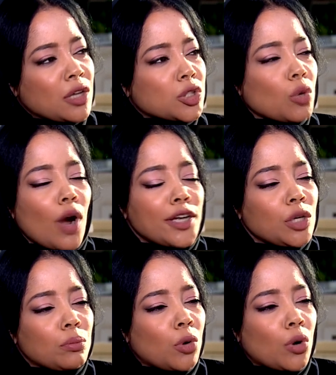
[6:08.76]
So why
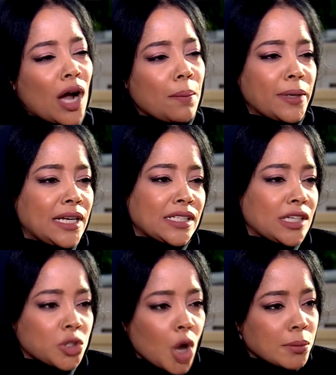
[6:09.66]
don't more companies
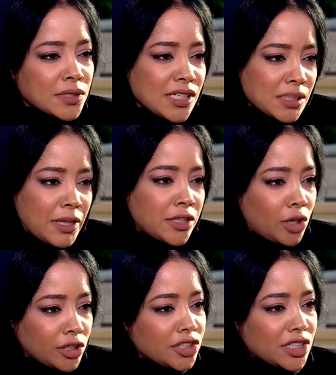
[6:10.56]
adopt these
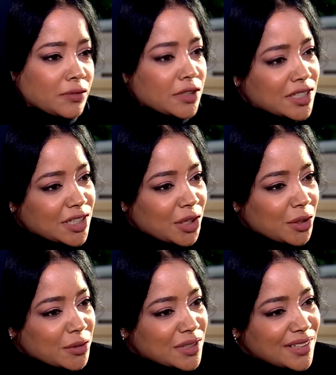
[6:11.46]
methodologies they do. for the
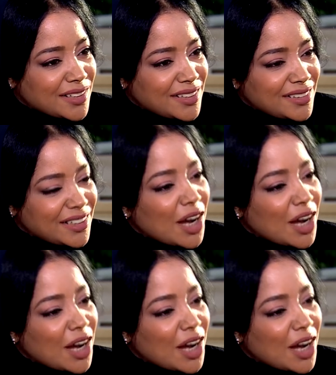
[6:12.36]
CEOs? They do.